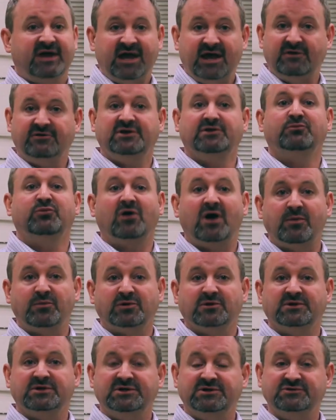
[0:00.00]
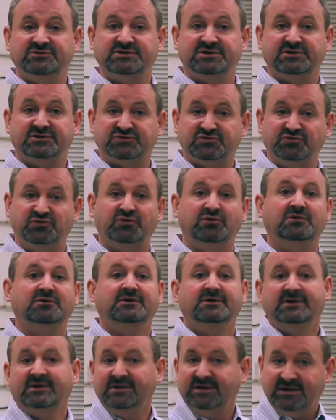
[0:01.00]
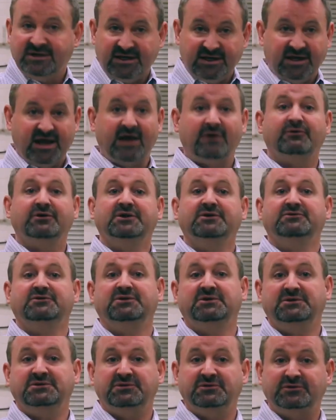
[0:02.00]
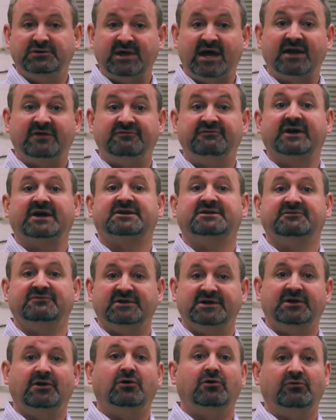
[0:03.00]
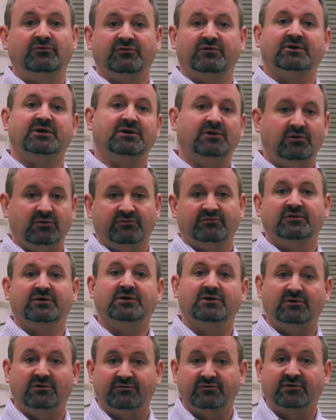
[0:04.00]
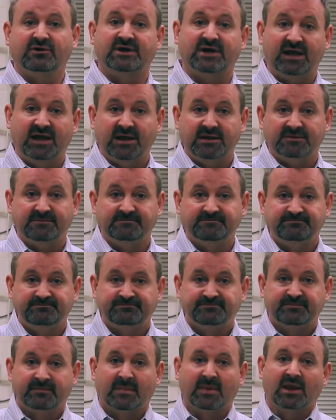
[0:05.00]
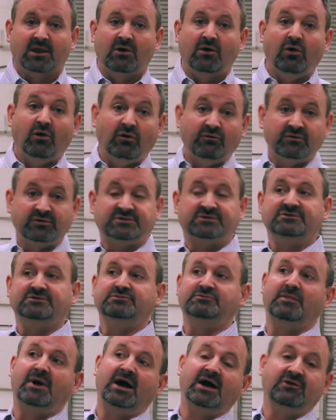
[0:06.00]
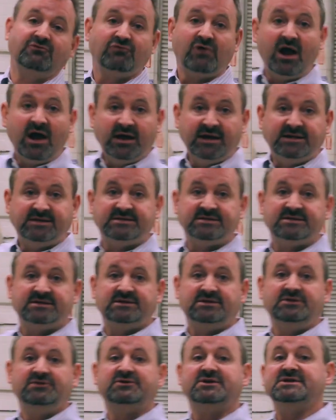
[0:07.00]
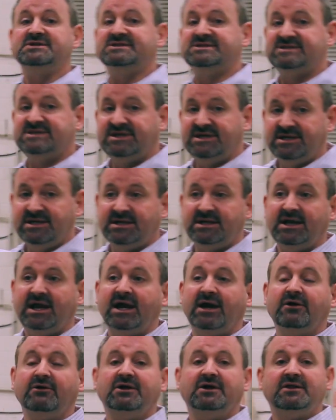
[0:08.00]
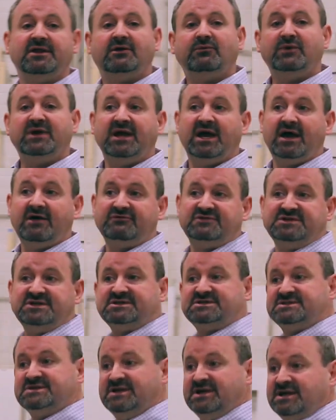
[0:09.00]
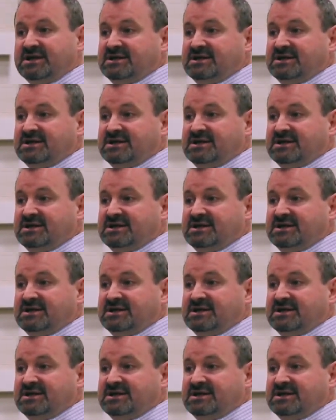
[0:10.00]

how are you properly using a tool and how are you doing that effectively over and over and over again. Over to my right, you can see an area that we have just